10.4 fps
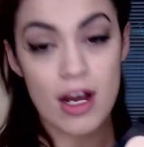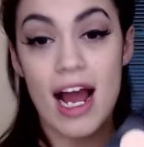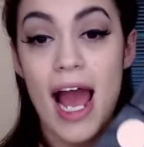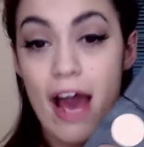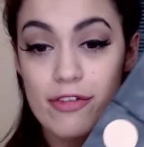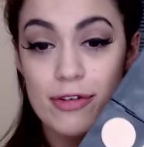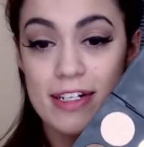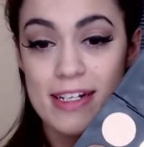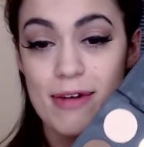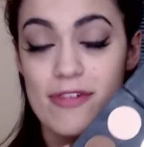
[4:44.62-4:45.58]
I haven't worked
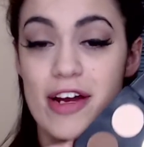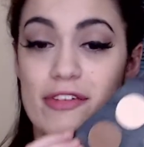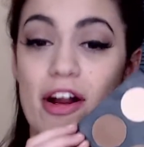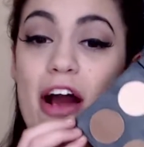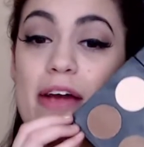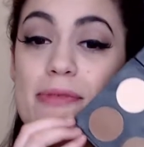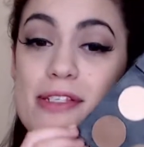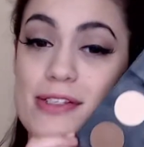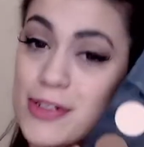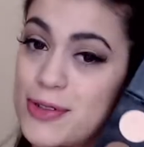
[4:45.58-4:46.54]
out my favorite. I am
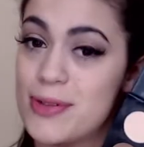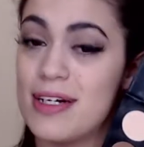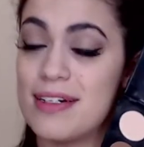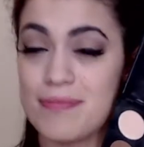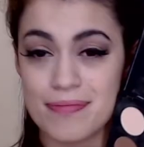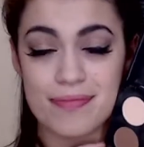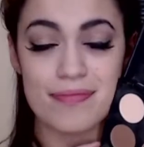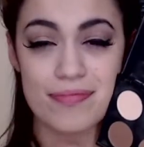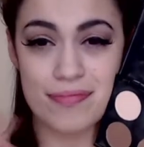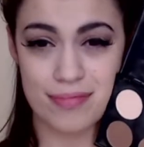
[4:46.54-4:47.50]
still
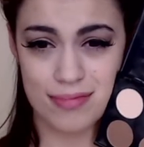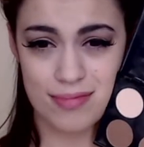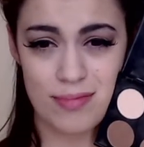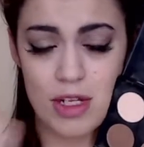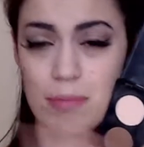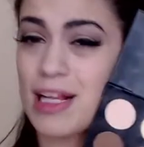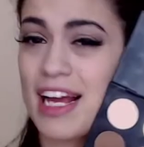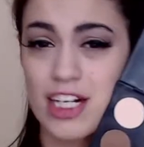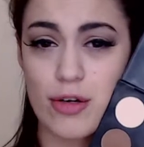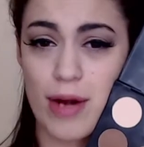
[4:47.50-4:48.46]

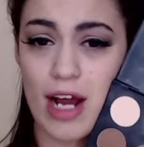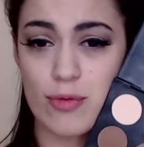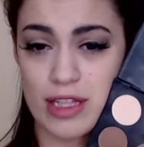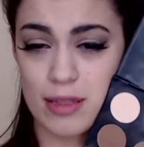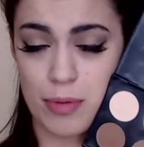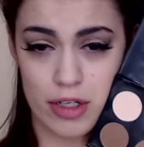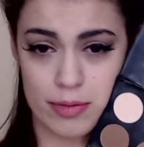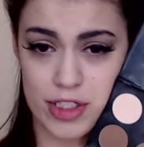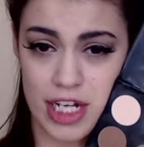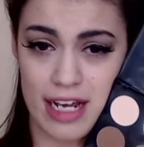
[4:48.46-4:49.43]
playing around with the bottom
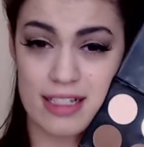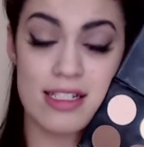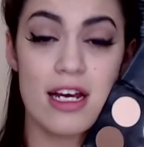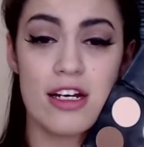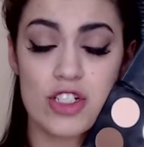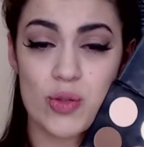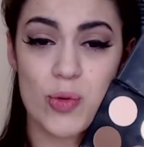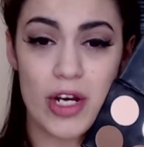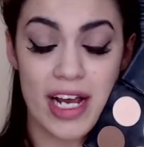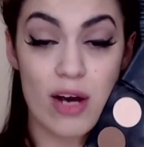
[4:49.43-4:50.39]
shades to
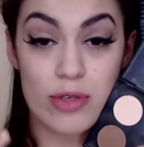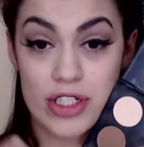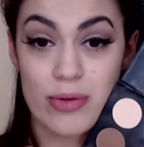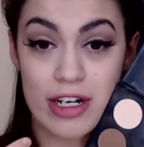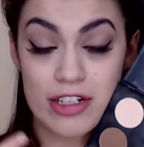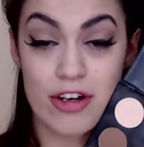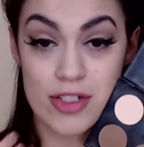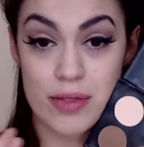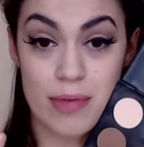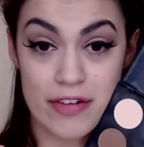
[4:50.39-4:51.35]
work out which one goes
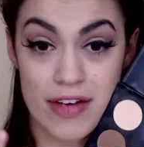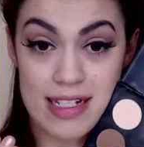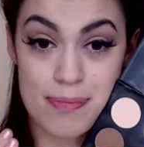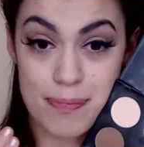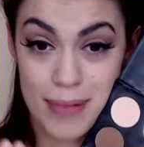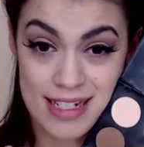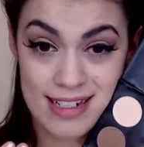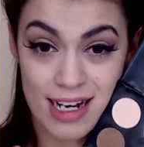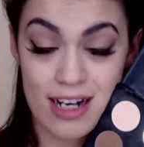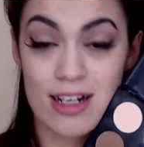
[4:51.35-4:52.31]
with my face
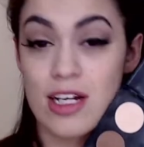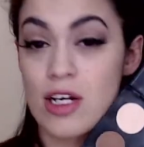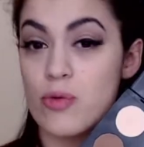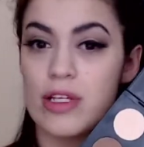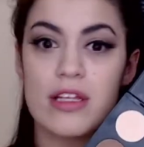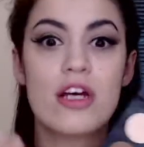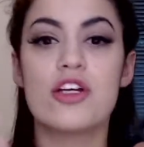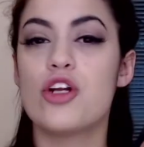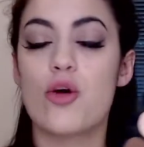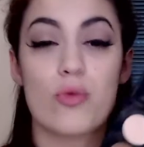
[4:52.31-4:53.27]
better, with
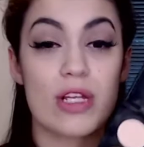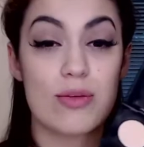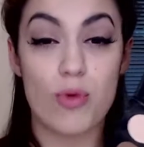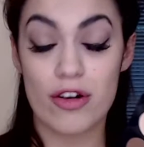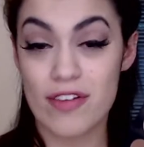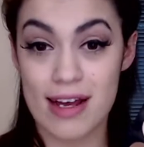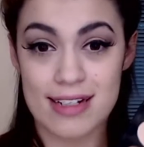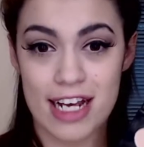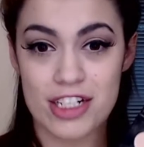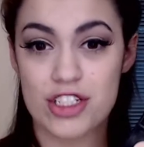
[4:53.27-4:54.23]
with what
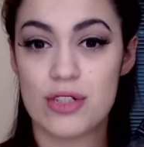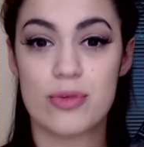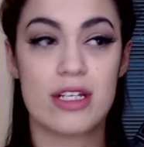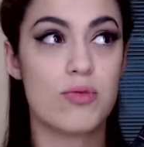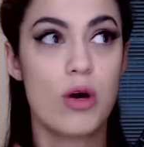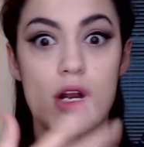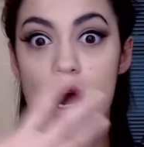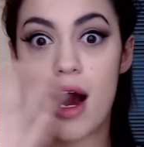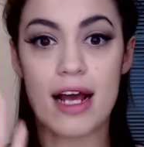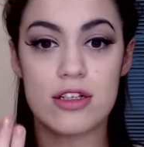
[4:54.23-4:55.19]
foundation, with what
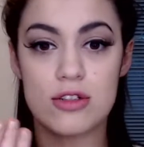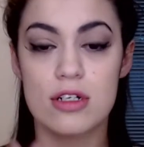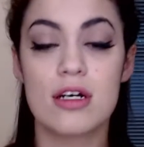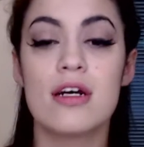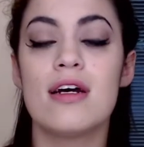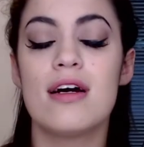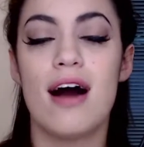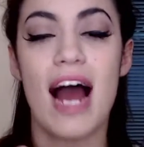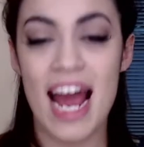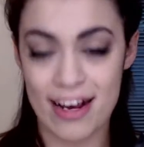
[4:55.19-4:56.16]
eye look.
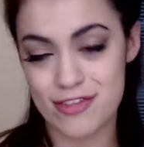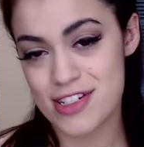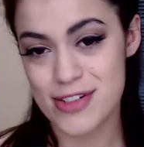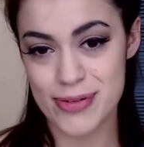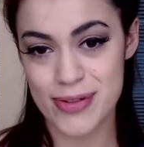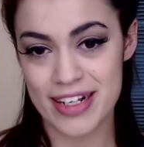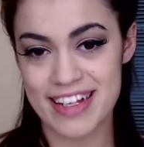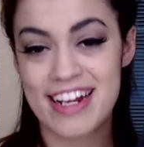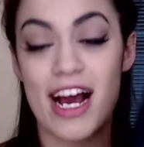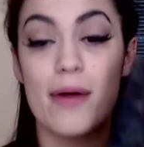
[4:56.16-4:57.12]
I have to still work
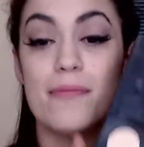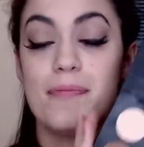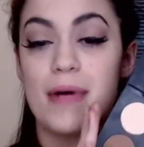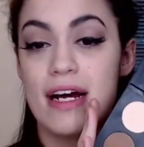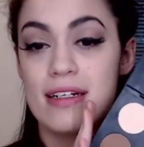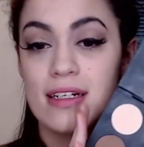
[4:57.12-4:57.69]
that out, but